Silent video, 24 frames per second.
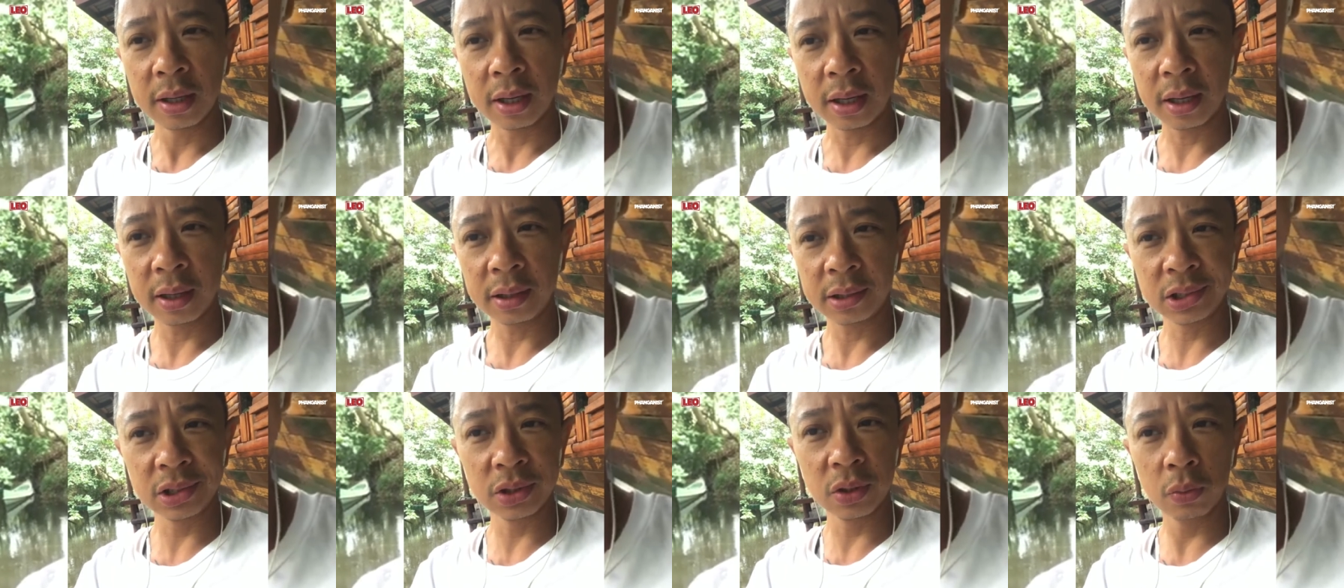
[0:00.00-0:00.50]

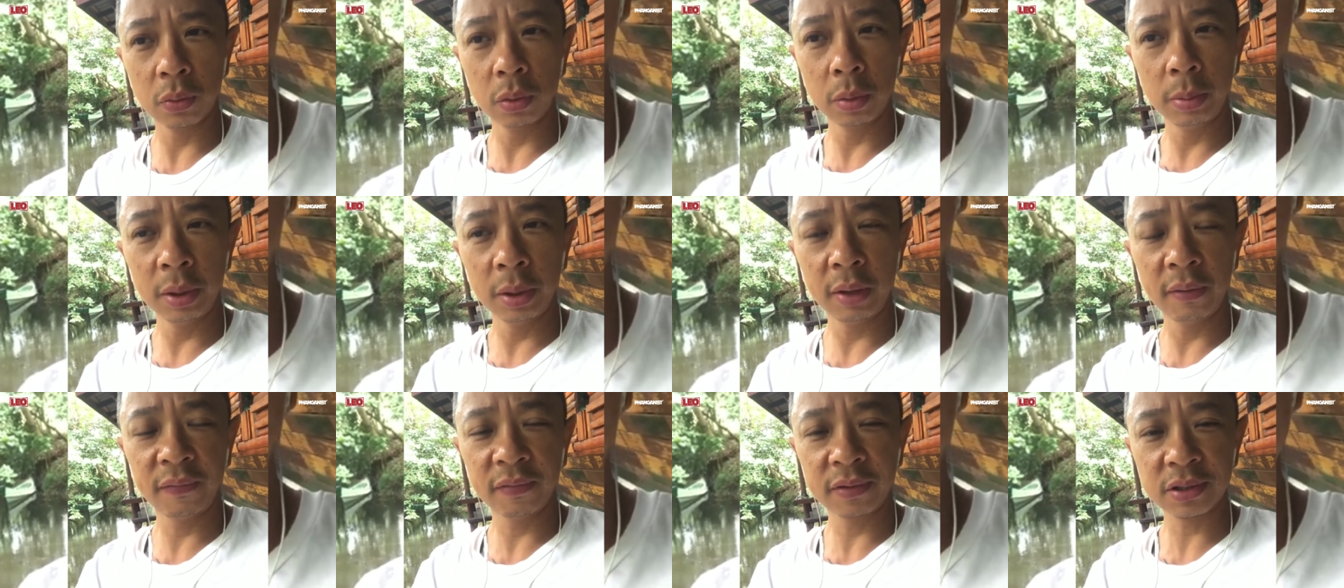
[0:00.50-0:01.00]
Uh, so we'll
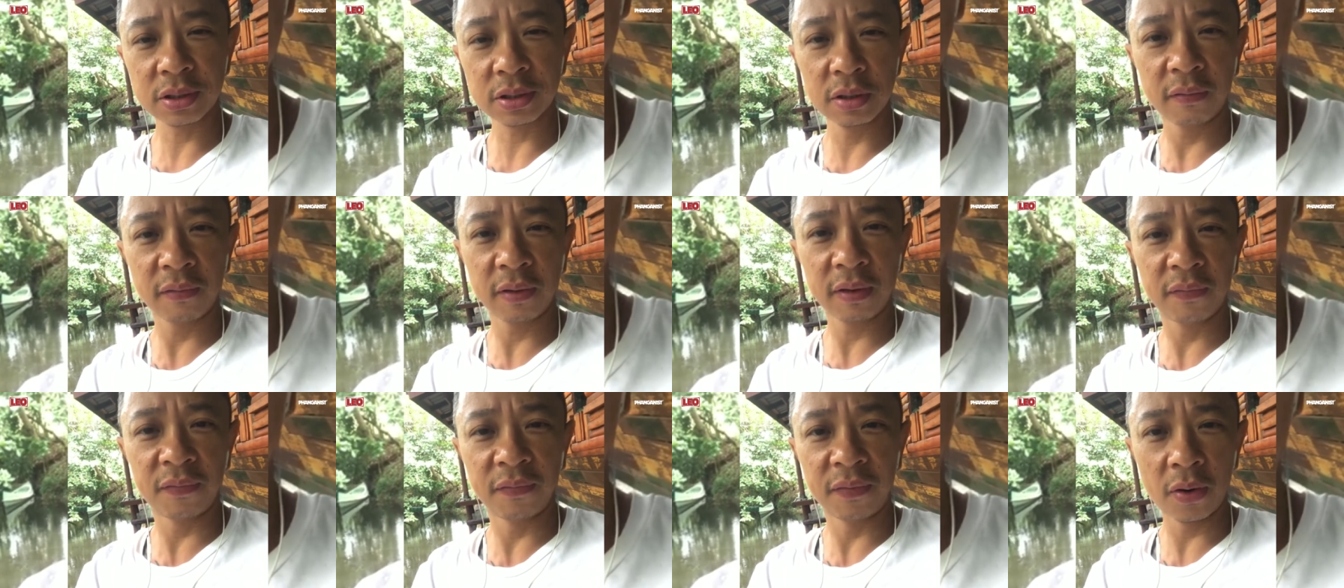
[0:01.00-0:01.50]
be
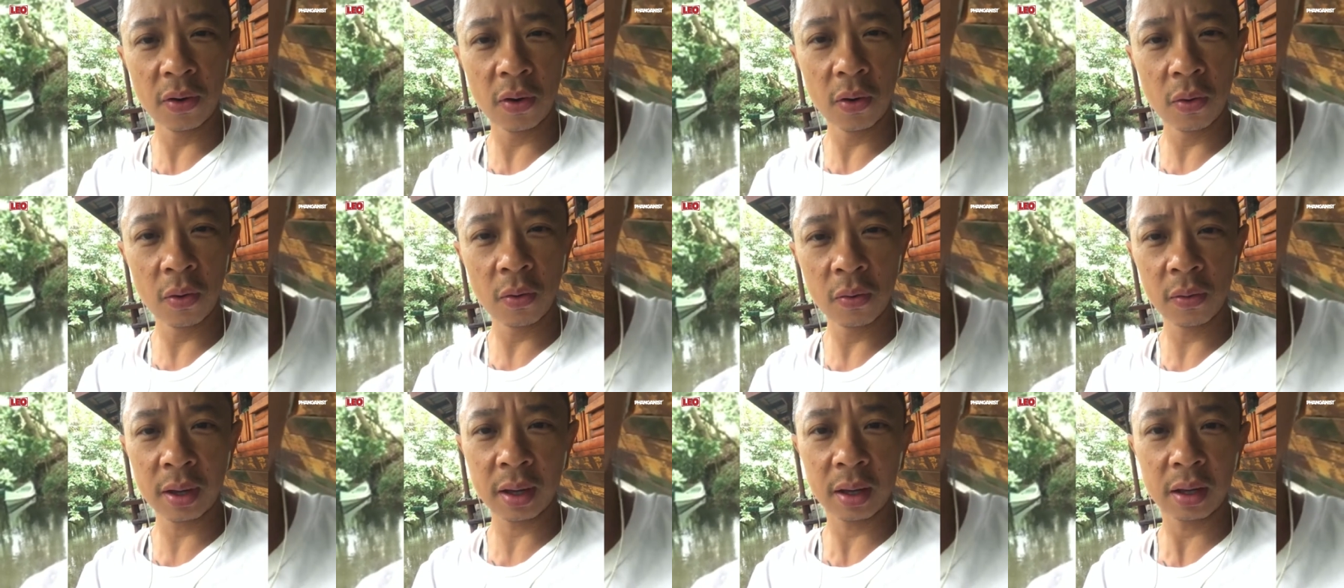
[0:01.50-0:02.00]
serving
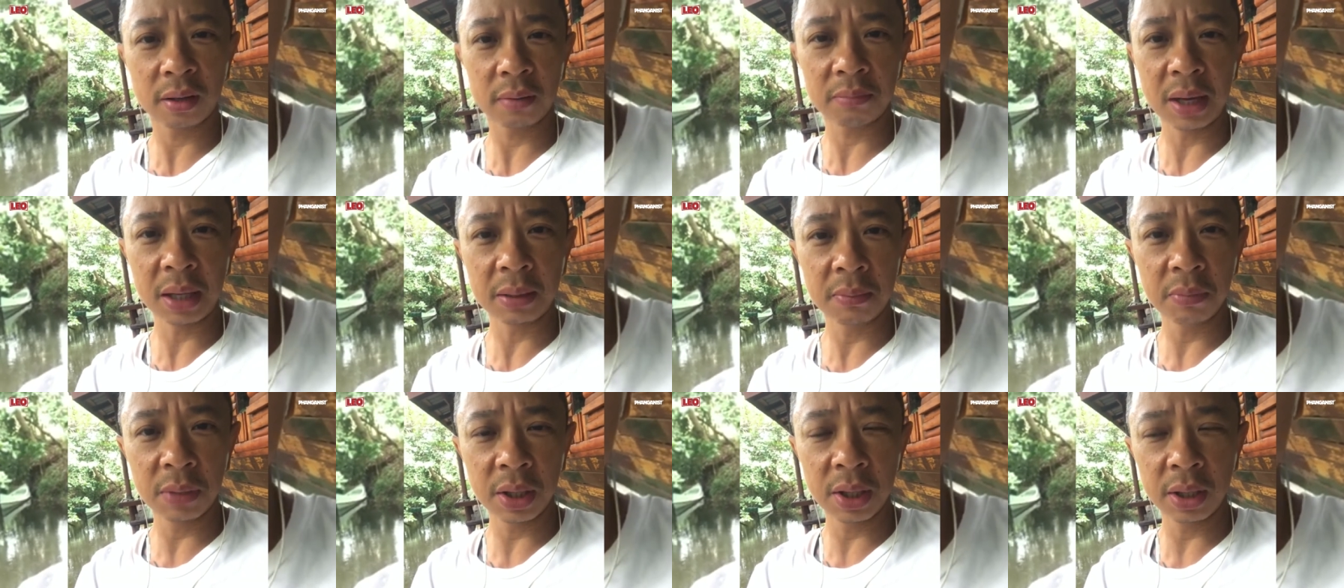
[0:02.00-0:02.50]
pho and
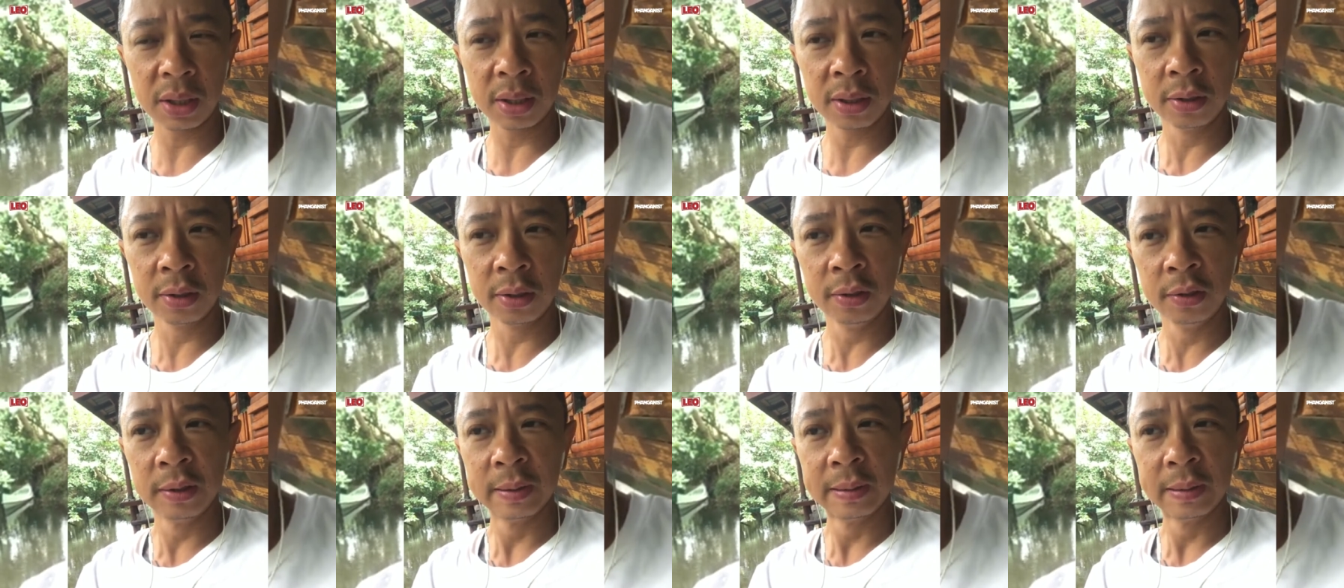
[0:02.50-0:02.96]
banh mi.